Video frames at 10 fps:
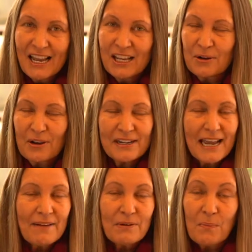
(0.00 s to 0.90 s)
You're going to
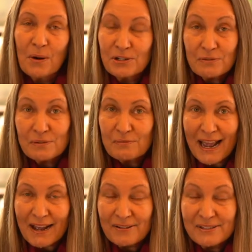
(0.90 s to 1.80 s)
have a wander
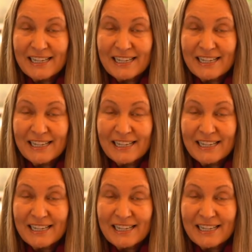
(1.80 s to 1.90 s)
around,